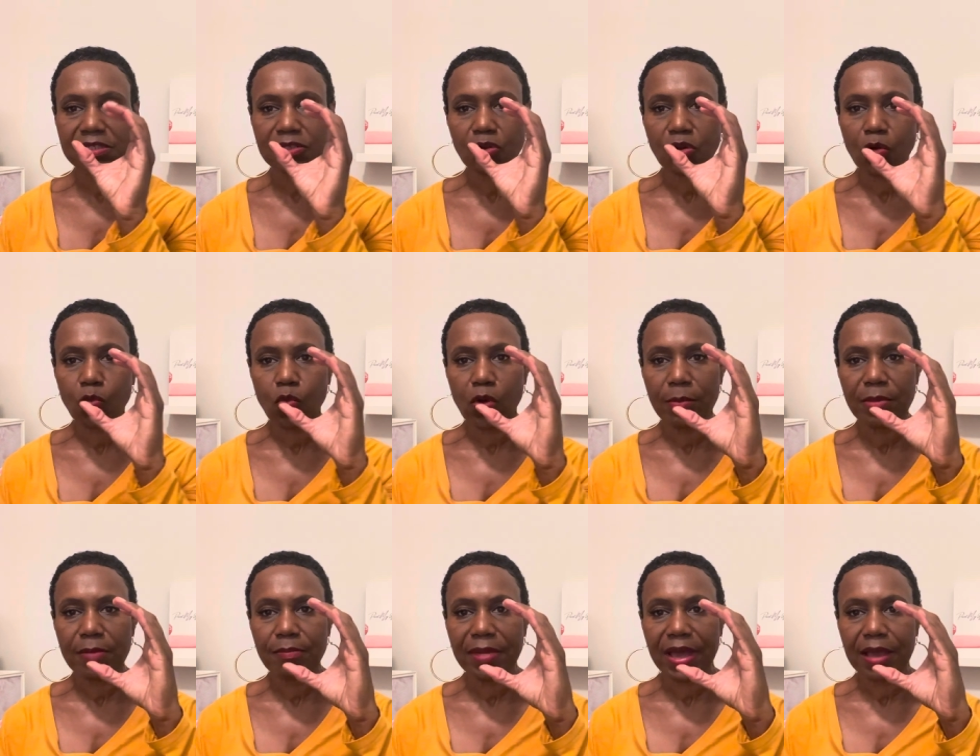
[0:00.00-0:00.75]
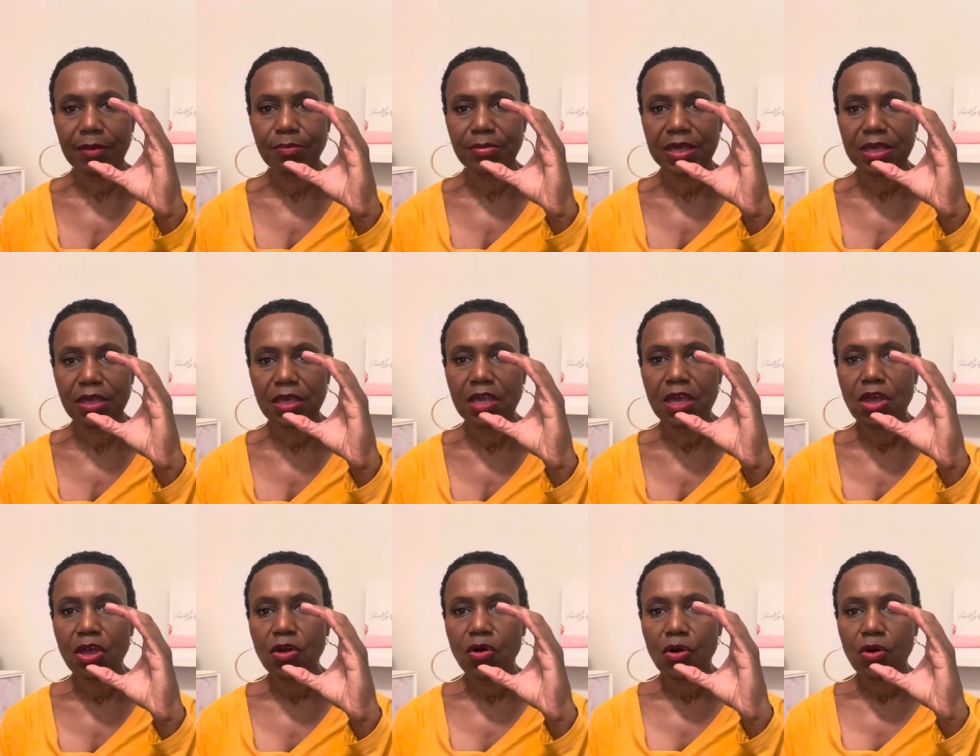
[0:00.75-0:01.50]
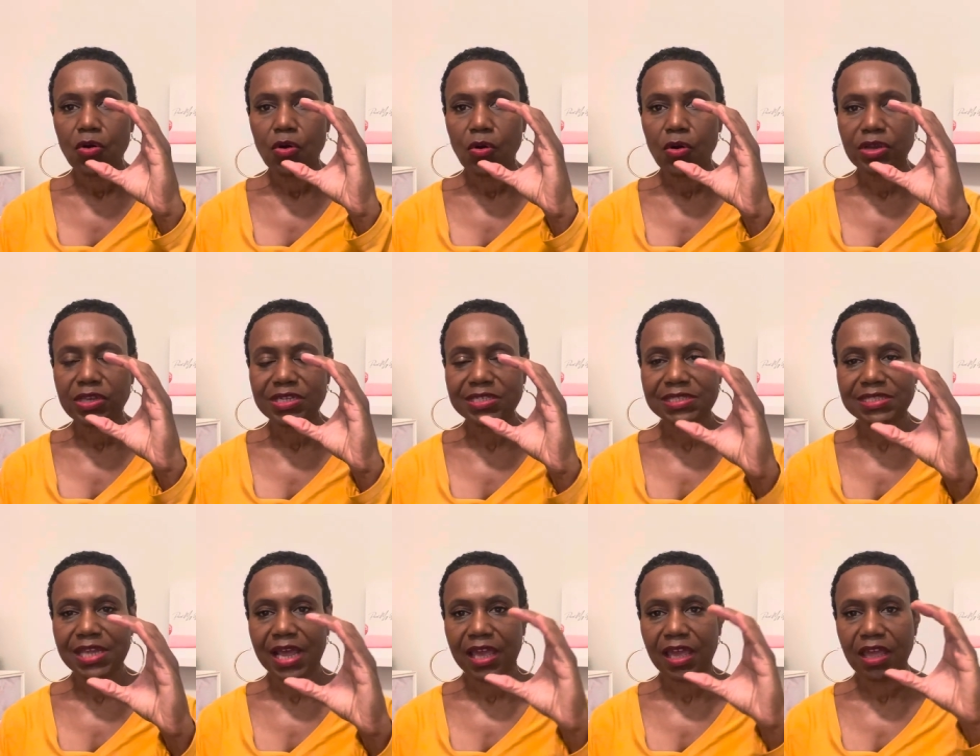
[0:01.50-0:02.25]
So the woman might be on the
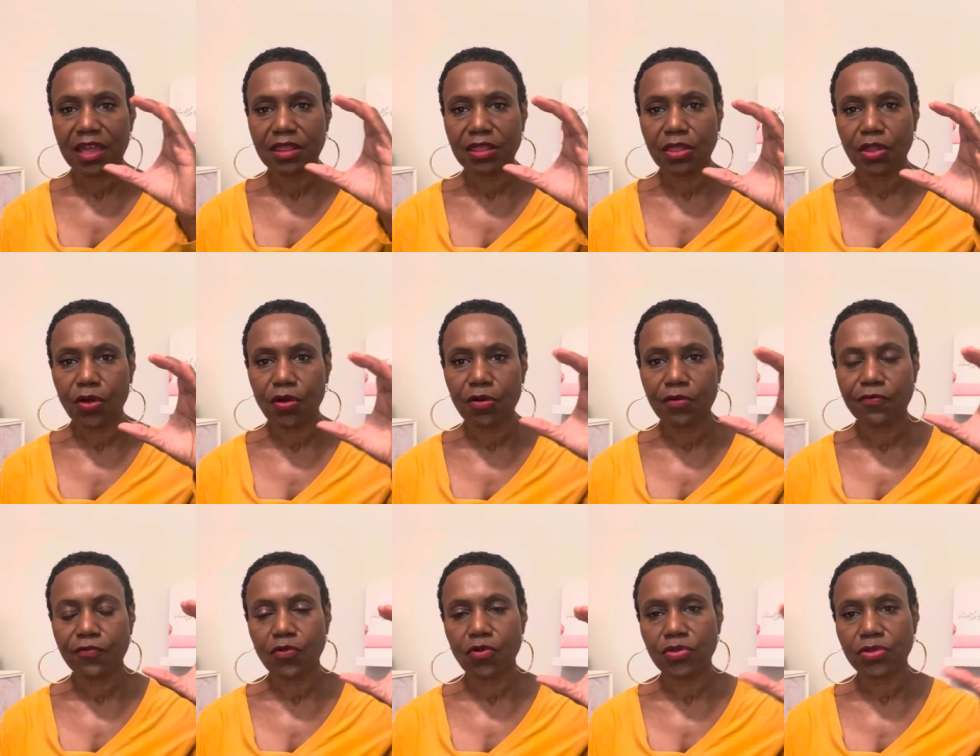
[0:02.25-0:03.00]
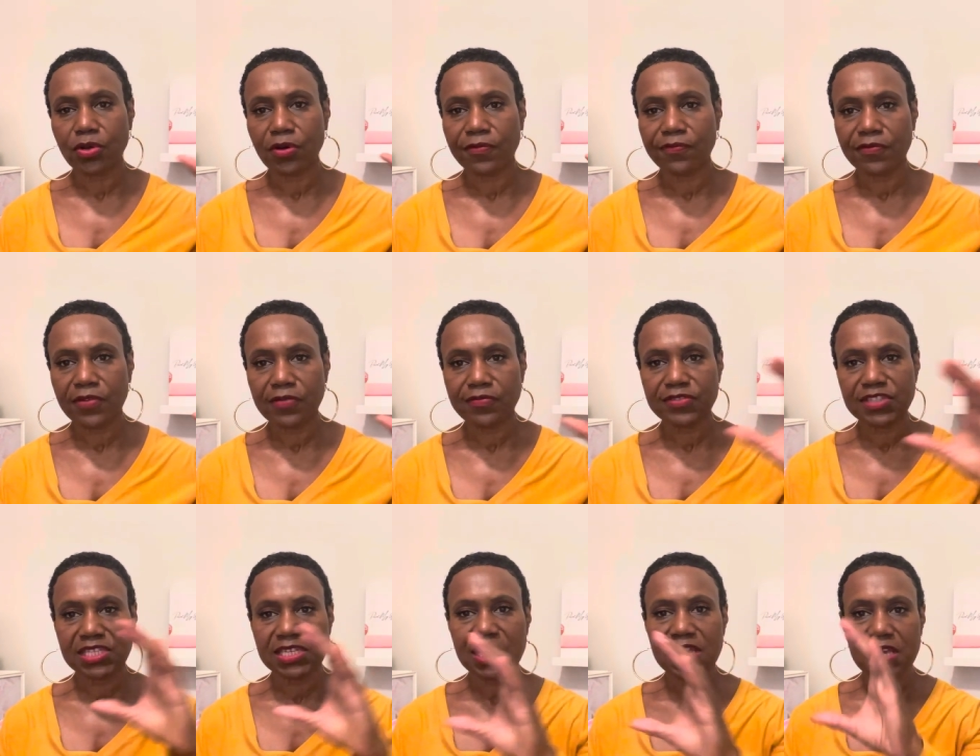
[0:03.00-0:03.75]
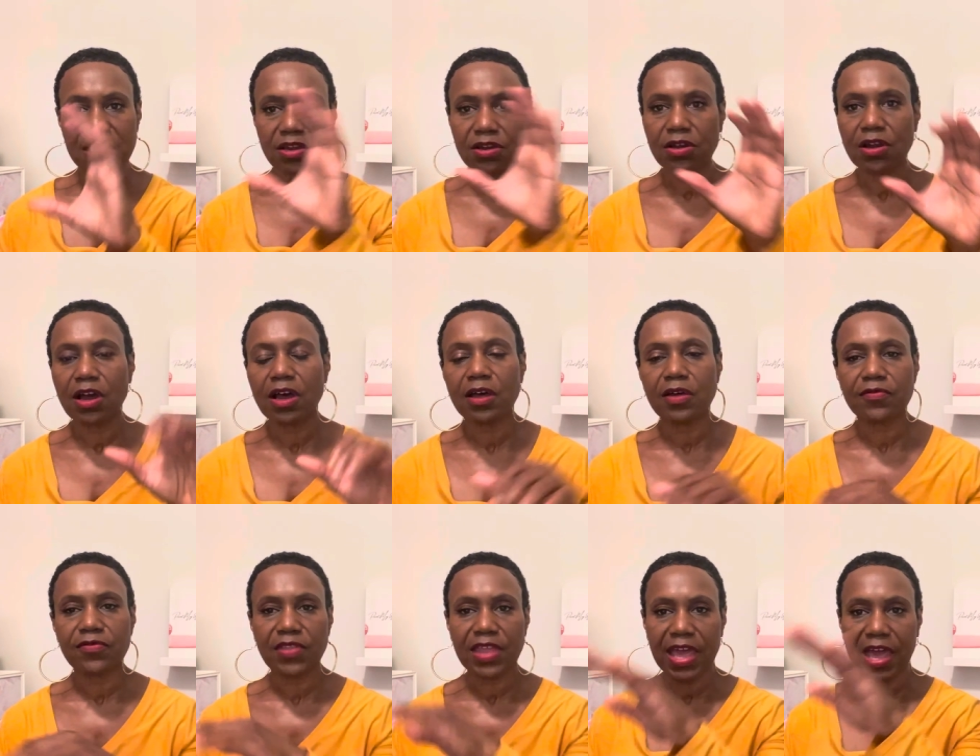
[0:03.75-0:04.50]
2nd, 3rd, 4th, or 5th tier
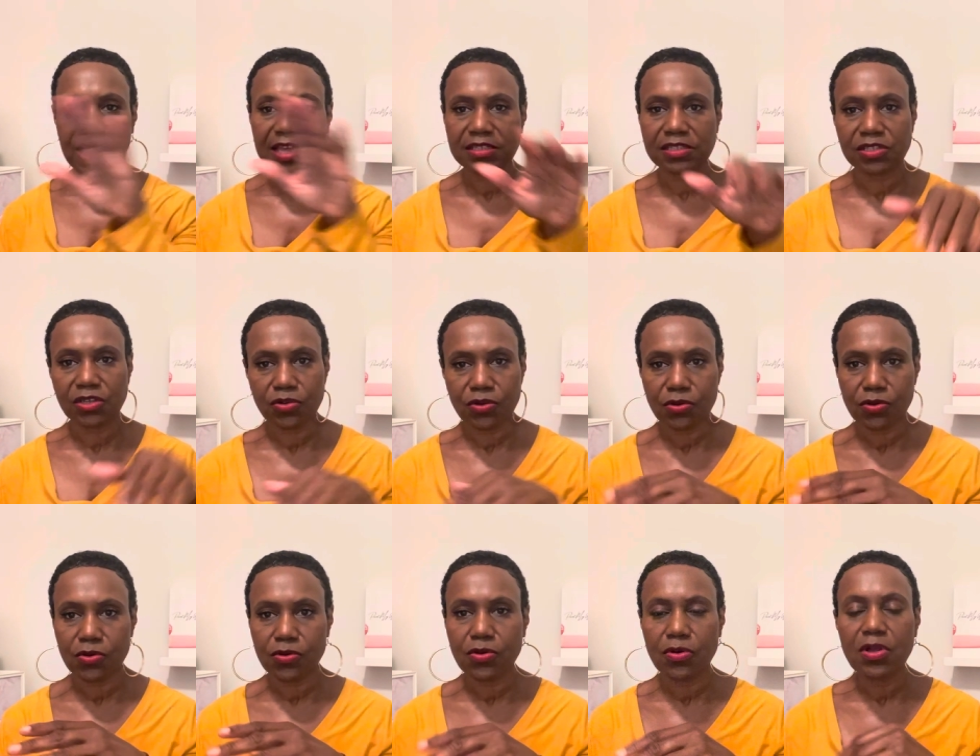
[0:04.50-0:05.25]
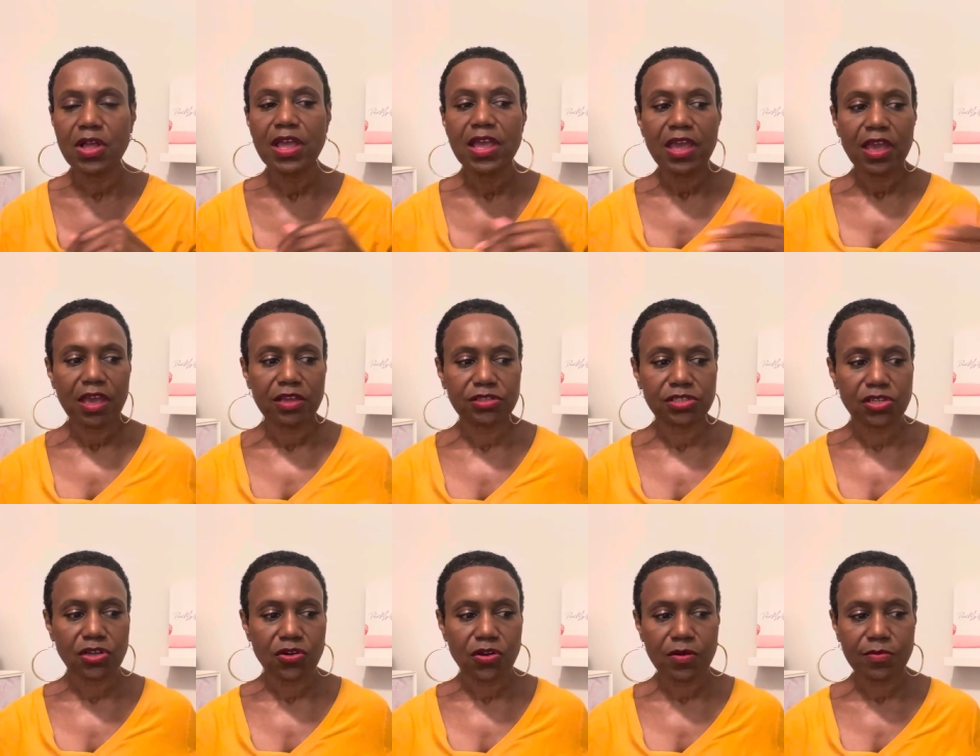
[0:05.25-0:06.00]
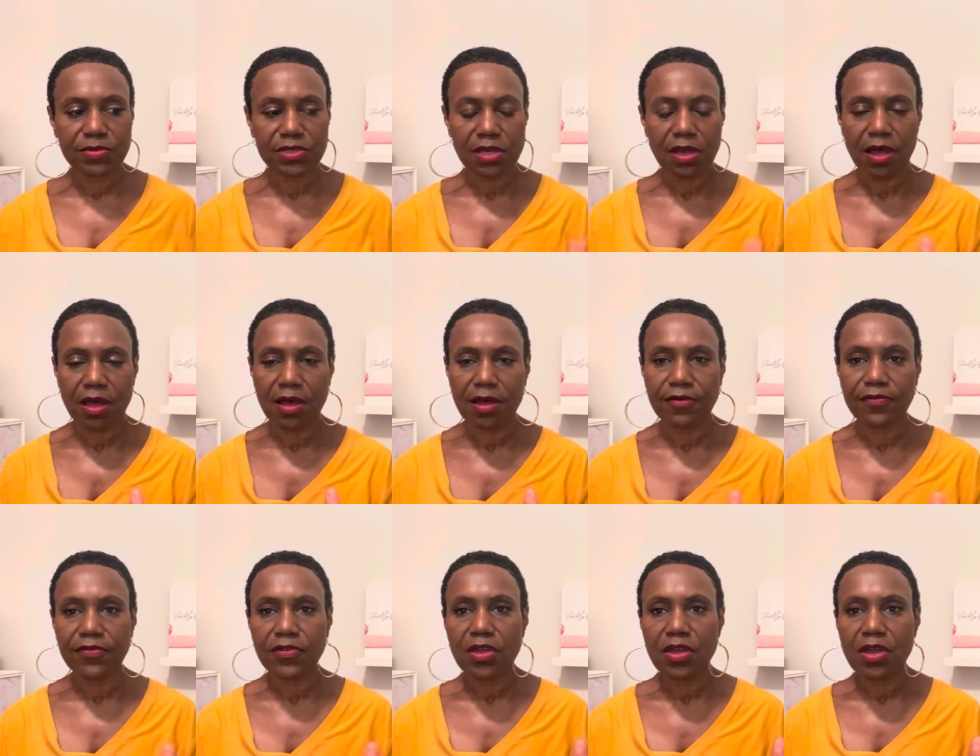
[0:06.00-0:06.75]
of that circle in terms of